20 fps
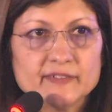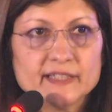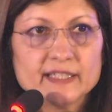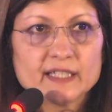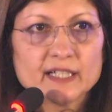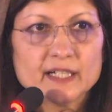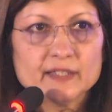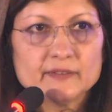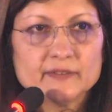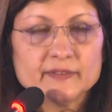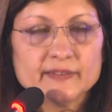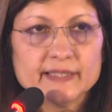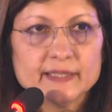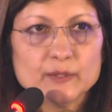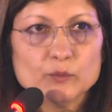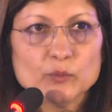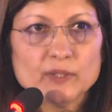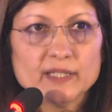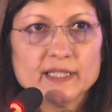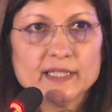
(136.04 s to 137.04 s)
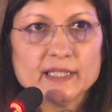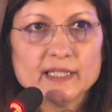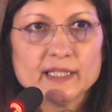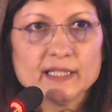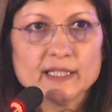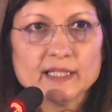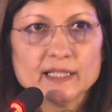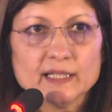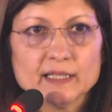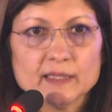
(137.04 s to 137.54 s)
country, when
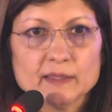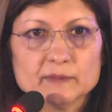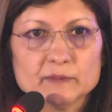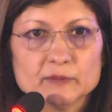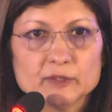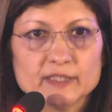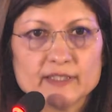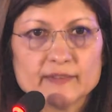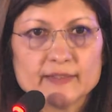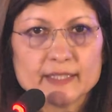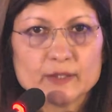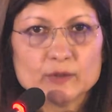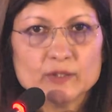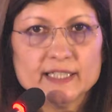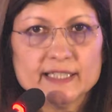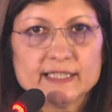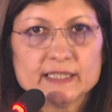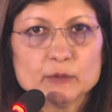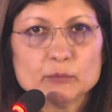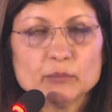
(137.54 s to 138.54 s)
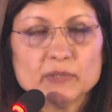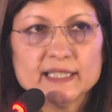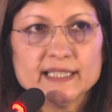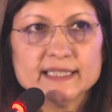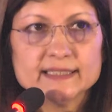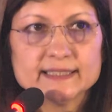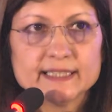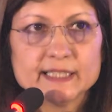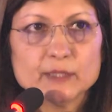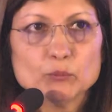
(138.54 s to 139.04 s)
the regulator
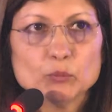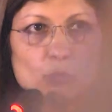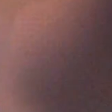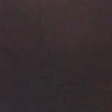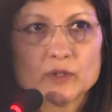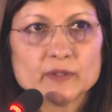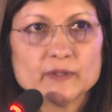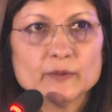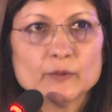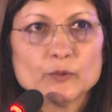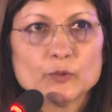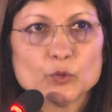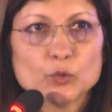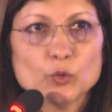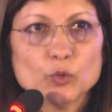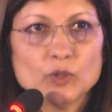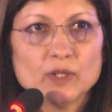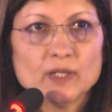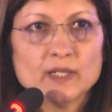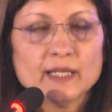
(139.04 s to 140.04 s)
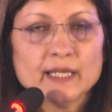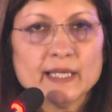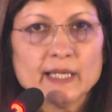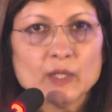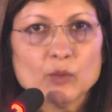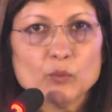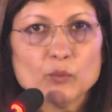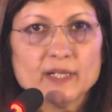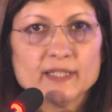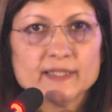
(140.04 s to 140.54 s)
plays an important role,
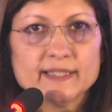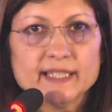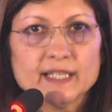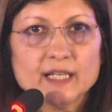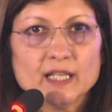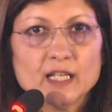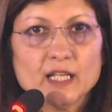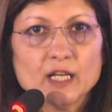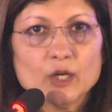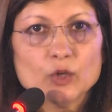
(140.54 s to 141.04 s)
where they allow